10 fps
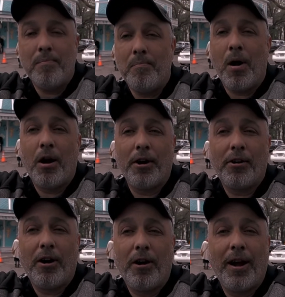Mardi
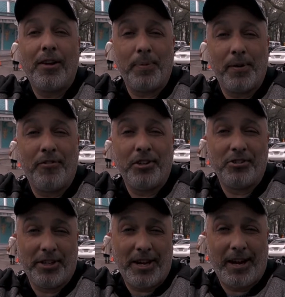Gras has been
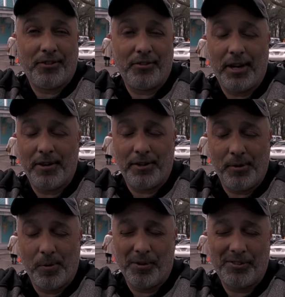officially canceled down here in
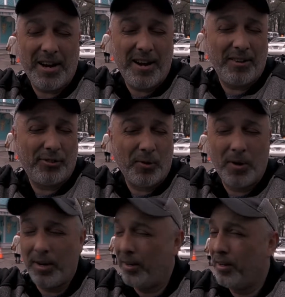New Orleans. Kinda,
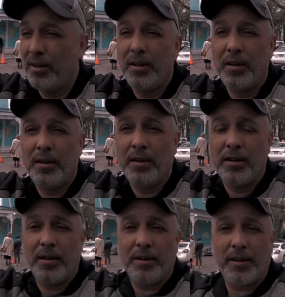sorta.
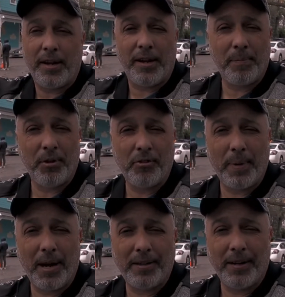You hear the music
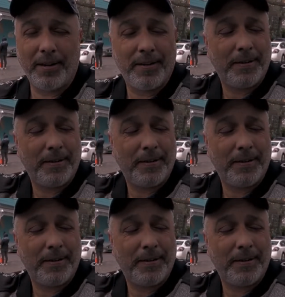back there?